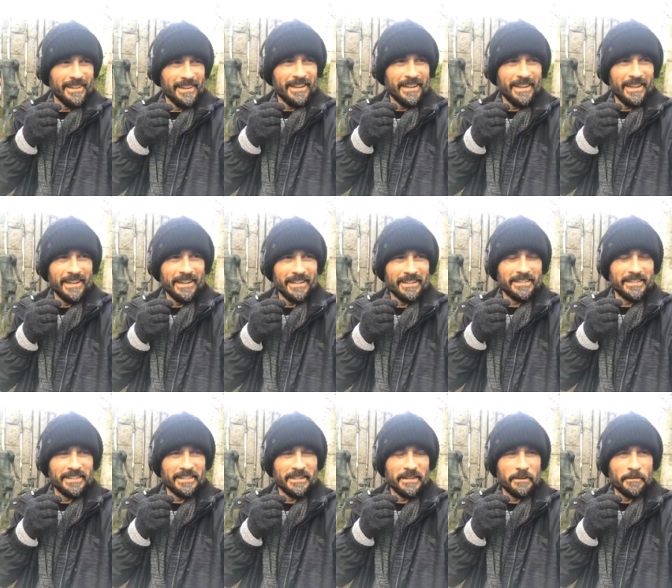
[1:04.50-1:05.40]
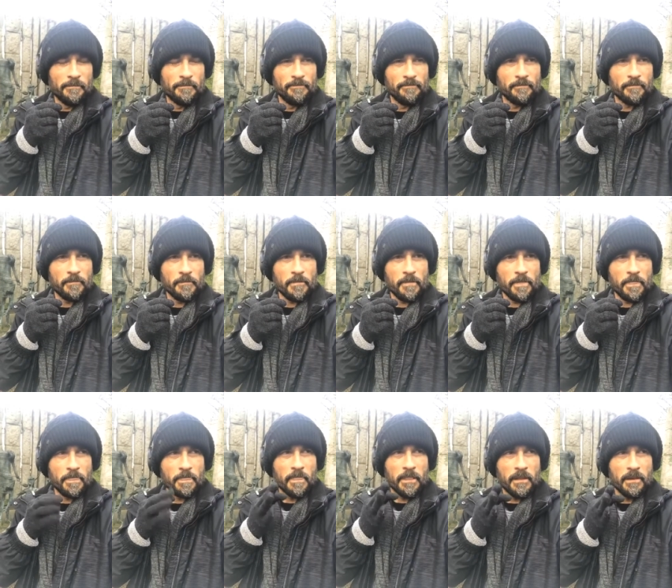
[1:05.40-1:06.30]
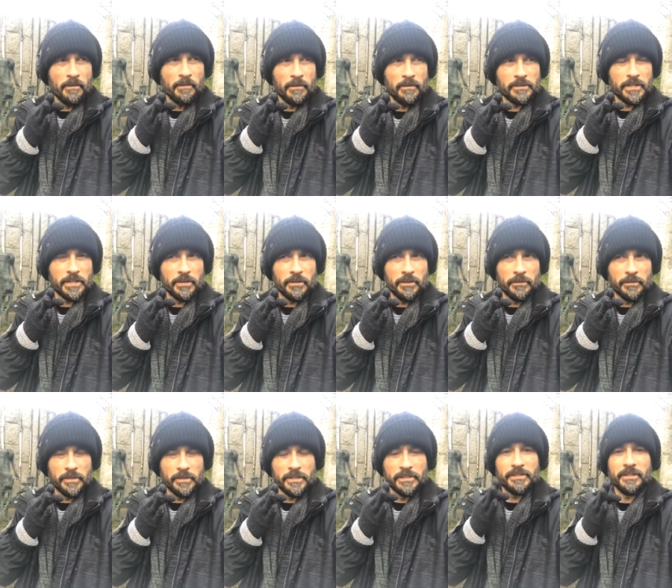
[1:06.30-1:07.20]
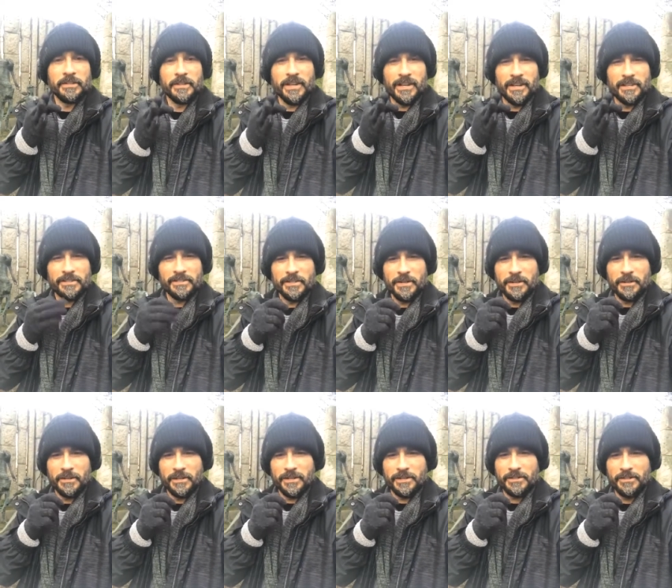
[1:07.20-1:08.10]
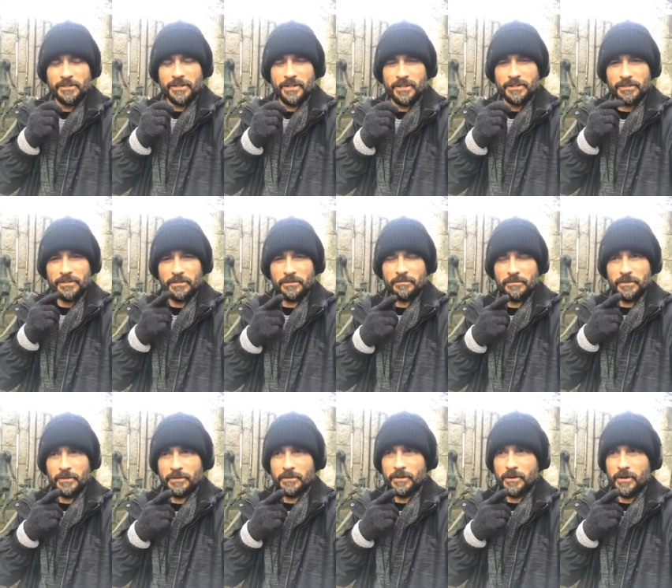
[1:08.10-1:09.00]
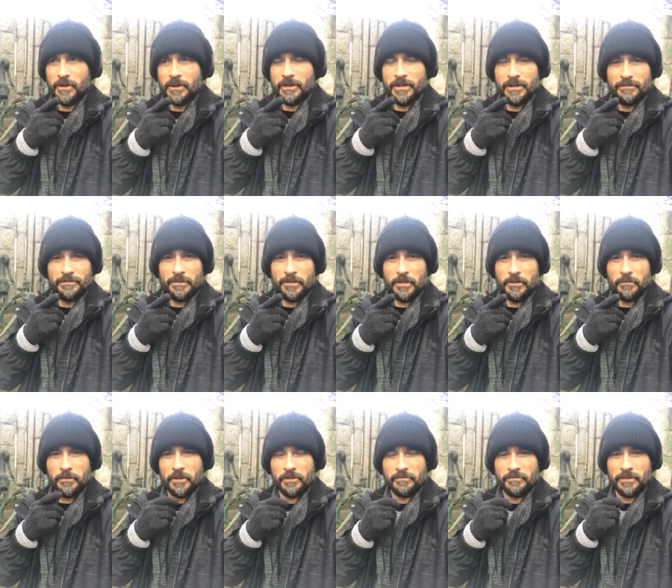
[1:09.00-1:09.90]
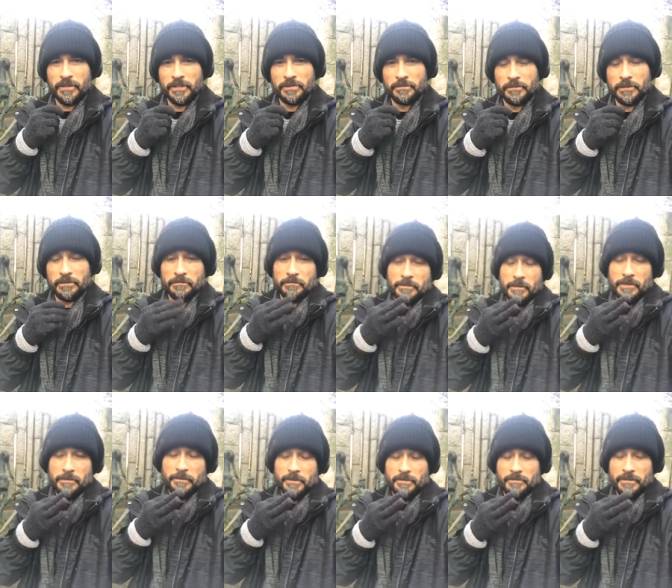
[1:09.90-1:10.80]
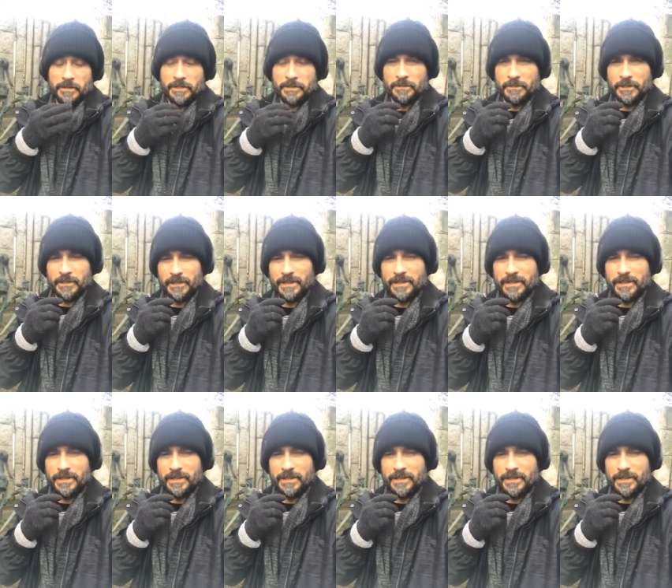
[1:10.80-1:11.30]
And where was I going with this? Oh, yeah, snow yesterday. So if you are not following me on Facebook, follow me on Facebook.